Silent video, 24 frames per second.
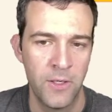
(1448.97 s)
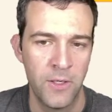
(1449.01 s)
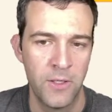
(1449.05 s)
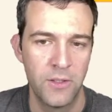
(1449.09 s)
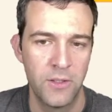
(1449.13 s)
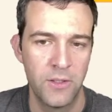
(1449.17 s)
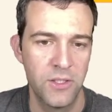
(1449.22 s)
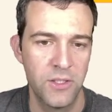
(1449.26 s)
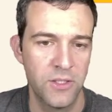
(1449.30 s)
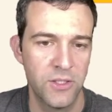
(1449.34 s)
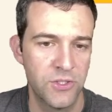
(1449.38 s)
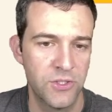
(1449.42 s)

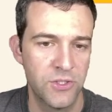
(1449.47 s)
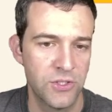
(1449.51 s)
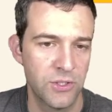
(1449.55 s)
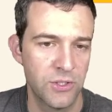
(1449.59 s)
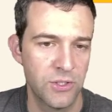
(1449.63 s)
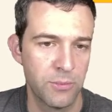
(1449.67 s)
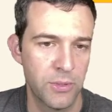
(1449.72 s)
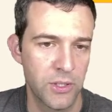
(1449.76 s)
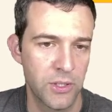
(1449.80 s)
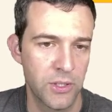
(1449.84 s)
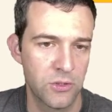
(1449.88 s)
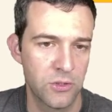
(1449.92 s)
This is a
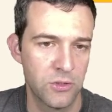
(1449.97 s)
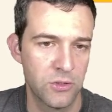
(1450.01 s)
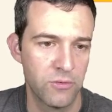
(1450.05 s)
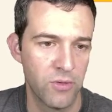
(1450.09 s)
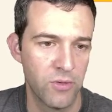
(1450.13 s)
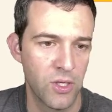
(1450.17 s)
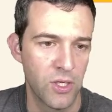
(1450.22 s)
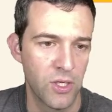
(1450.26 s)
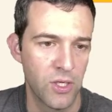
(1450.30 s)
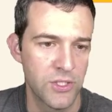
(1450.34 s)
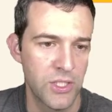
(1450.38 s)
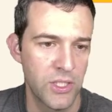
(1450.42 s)
picture of
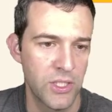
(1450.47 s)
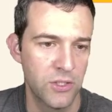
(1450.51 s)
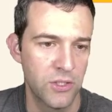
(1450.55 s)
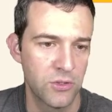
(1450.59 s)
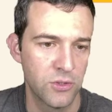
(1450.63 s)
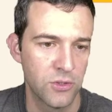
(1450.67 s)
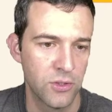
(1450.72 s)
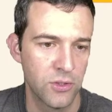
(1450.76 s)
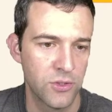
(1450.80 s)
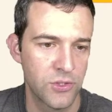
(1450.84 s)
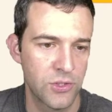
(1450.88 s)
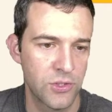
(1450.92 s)
Los
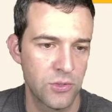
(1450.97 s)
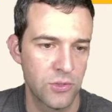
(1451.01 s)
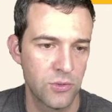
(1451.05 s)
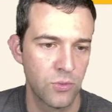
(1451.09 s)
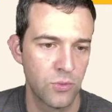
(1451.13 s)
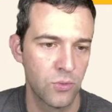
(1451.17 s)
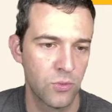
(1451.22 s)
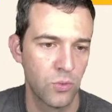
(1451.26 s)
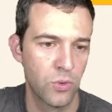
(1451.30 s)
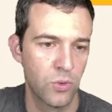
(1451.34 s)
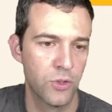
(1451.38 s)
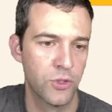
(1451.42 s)
Angeles,
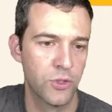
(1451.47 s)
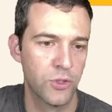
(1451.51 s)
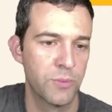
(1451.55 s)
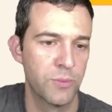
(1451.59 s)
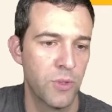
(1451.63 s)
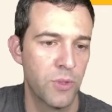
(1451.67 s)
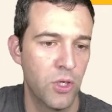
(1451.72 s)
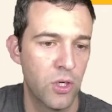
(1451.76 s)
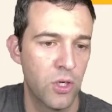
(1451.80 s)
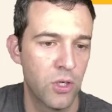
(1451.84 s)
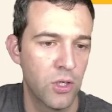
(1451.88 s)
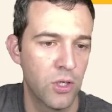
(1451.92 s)
where
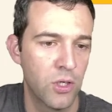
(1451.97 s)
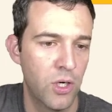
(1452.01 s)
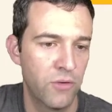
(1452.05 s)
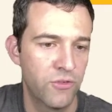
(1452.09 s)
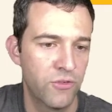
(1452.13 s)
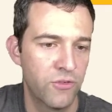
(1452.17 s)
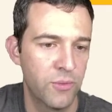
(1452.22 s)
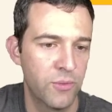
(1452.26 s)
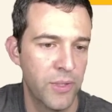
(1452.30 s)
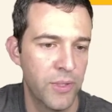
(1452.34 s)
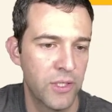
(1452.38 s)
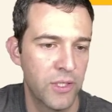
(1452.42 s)
smog
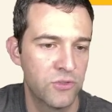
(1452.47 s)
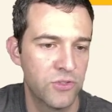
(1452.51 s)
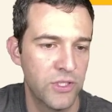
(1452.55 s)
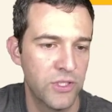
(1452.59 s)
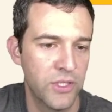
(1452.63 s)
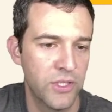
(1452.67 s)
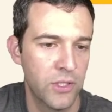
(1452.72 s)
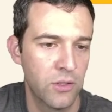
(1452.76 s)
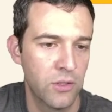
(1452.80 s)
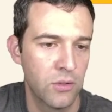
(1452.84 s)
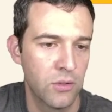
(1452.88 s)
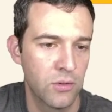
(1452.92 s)
often makes the
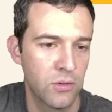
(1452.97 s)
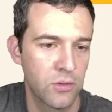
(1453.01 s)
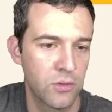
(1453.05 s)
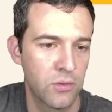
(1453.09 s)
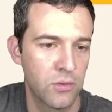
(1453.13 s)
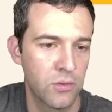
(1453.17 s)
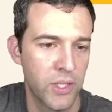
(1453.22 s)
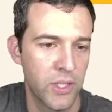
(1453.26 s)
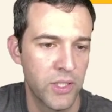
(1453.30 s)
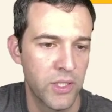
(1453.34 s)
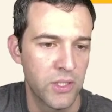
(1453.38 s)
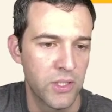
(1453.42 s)
air look
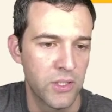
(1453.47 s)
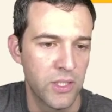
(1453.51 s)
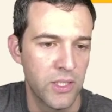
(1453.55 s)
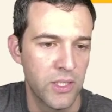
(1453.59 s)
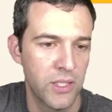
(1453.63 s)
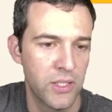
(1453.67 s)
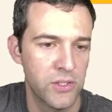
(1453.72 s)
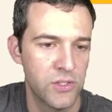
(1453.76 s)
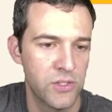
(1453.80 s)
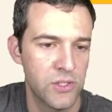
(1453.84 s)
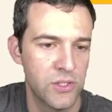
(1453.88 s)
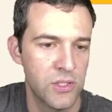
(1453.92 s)
gray and
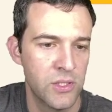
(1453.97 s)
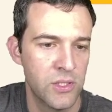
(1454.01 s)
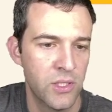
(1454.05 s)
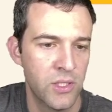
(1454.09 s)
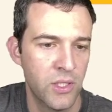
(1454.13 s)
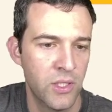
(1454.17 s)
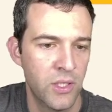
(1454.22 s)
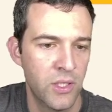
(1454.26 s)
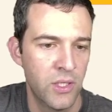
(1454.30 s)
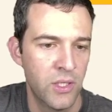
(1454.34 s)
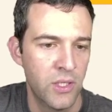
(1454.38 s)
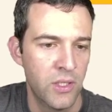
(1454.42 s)
hazy.
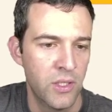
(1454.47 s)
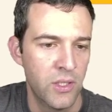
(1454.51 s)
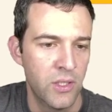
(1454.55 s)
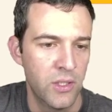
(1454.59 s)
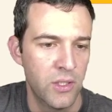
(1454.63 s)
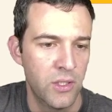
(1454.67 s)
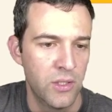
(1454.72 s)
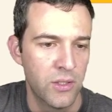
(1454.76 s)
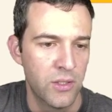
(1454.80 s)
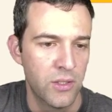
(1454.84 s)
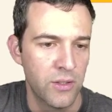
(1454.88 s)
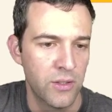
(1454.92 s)

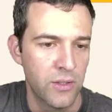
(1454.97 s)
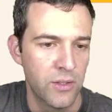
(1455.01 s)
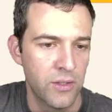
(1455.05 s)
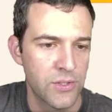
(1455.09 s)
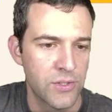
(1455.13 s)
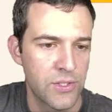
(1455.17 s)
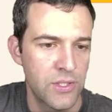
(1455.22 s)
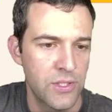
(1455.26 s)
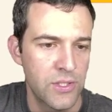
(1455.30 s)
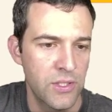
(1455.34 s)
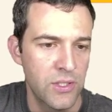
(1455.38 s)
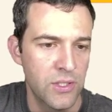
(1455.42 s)
The
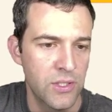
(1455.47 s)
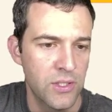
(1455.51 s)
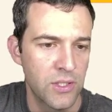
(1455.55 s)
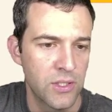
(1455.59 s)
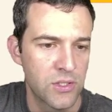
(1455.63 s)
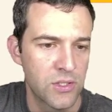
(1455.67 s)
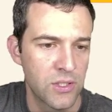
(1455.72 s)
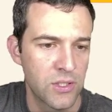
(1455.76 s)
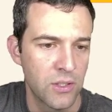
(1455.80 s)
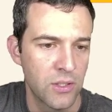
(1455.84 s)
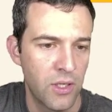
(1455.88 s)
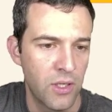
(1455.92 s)
city
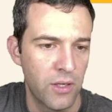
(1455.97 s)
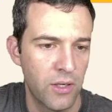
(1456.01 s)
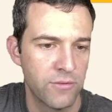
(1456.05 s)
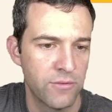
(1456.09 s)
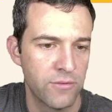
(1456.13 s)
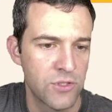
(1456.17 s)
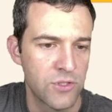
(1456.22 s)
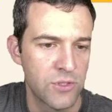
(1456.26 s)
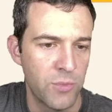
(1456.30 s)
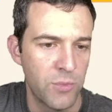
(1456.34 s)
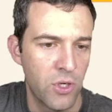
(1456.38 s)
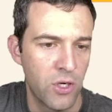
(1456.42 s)
gets a lot
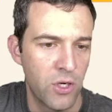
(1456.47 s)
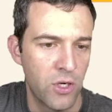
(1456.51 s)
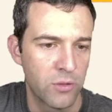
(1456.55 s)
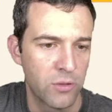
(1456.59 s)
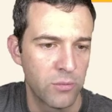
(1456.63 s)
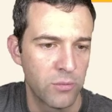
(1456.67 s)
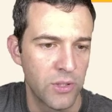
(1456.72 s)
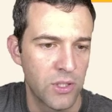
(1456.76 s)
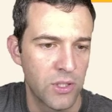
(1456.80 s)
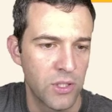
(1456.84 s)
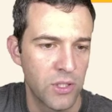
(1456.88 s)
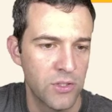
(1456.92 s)
of smog
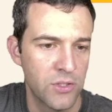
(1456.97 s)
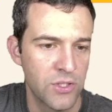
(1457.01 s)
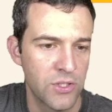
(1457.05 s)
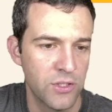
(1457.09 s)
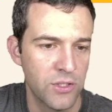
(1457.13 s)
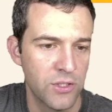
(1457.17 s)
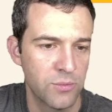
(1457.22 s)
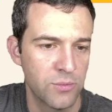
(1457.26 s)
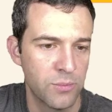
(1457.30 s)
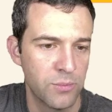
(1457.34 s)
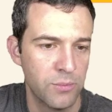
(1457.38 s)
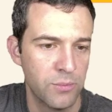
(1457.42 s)
because it
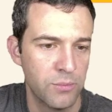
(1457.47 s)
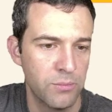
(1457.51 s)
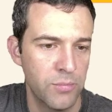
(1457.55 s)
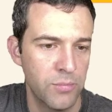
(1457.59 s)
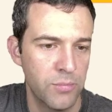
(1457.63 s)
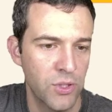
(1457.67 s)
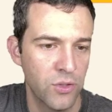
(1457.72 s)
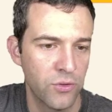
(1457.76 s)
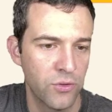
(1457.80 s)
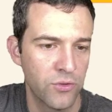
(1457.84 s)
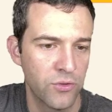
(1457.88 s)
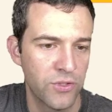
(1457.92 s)
is
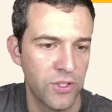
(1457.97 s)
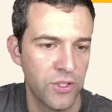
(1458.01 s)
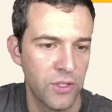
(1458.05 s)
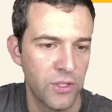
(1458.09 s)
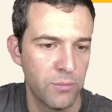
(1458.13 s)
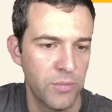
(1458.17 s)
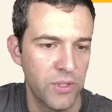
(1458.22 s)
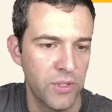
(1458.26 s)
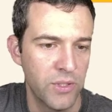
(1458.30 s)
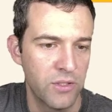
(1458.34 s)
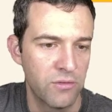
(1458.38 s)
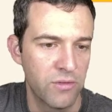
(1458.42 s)
built in a
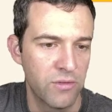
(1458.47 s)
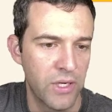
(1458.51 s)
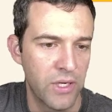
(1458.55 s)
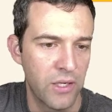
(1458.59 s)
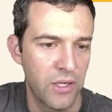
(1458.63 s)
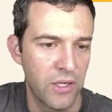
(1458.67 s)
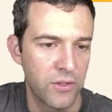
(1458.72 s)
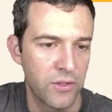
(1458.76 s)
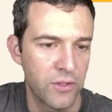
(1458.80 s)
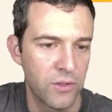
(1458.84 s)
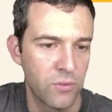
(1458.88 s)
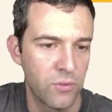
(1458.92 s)
big
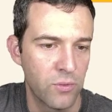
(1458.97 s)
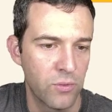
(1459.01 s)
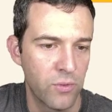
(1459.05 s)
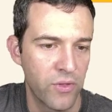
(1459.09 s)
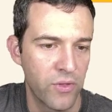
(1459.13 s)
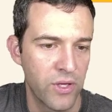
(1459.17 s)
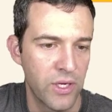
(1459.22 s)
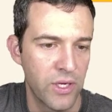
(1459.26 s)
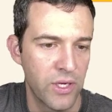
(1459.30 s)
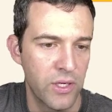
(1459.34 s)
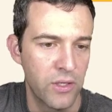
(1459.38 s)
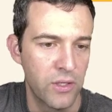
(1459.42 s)
valley where
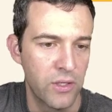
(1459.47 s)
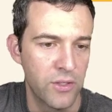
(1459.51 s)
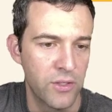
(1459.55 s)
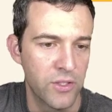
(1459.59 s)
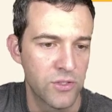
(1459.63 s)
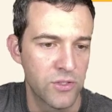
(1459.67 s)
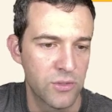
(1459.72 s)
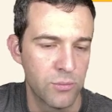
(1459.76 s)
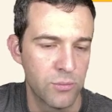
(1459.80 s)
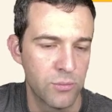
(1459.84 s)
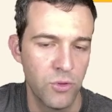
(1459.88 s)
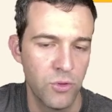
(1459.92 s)
the air
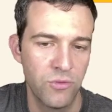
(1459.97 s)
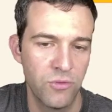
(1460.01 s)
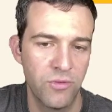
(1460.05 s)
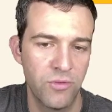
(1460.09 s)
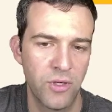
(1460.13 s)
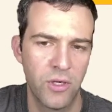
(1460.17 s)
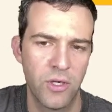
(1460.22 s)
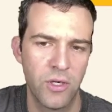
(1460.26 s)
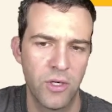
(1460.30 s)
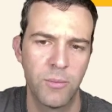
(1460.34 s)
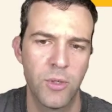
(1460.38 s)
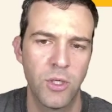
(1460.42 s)
doesn't move
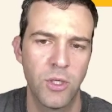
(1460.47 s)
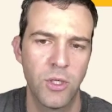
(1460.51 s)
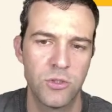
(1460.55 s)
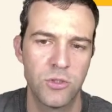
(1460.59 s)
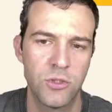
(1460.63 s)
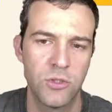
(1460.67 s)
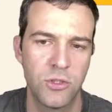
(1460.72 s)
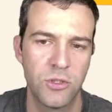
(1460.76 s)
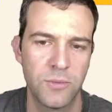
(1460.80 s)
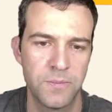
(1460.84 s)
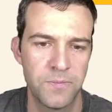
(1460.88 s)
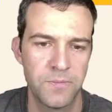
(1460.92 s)
very
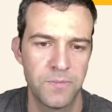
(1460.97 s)
much.